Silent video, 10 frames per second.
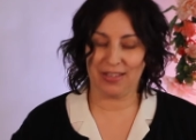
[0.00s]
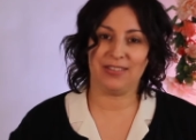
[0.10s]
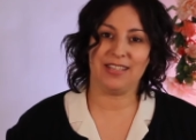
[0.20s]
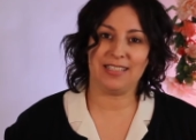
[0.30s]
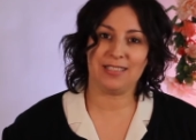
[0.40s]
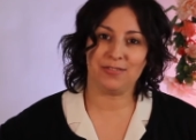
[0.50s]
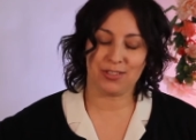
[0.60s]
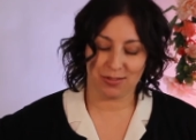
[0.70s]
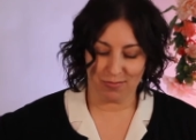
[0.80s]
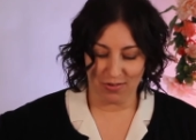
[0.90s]
their needs
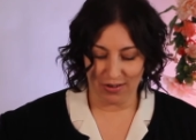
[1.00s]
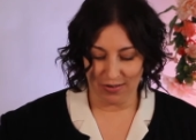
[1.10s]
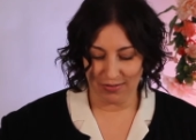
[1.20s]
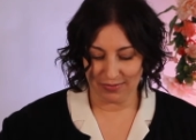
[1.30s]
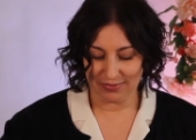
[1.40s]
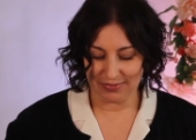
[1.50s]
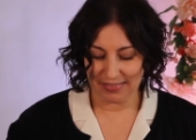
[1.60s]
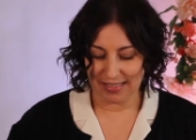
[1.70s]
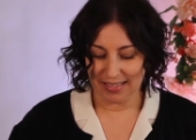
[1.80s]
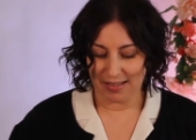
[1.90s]
for tomorrow,
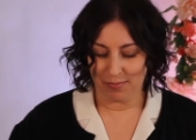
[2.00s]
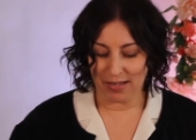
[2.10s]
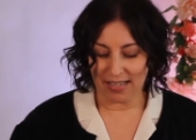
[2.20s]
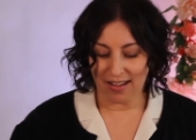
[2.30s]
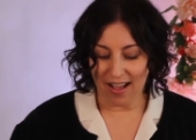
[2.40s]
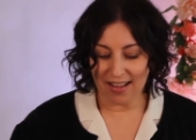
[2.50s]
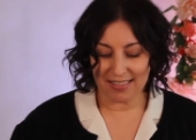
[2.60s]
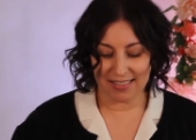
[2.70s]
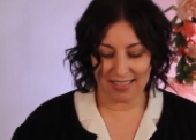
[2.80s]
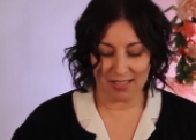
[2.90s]
but
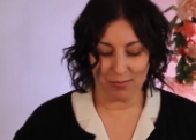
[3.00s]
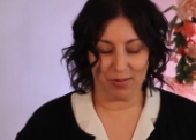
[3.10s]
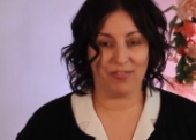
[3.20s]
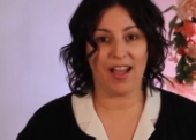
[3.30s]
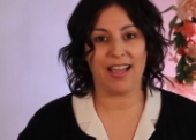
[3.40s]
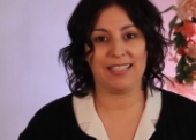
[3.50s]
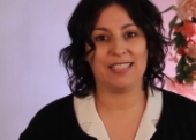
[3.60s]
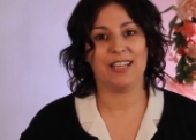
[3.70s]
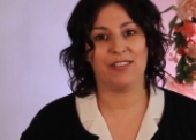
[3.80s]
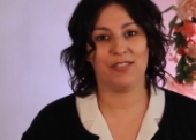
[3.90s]
God still
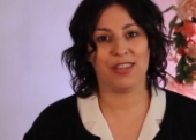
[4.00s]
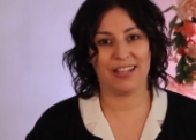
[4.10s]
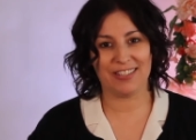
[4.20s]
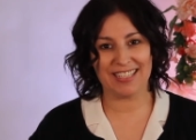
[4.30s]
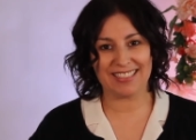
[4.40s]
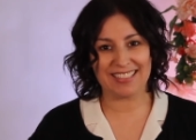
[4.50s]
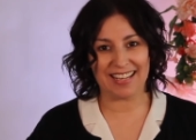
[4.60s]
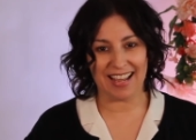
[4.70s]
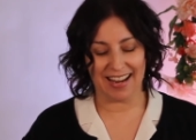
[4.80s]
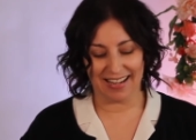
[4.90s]
provides for their need
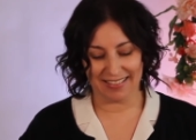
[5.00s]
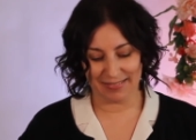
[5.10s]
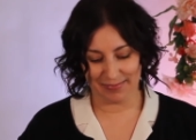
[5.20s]
today.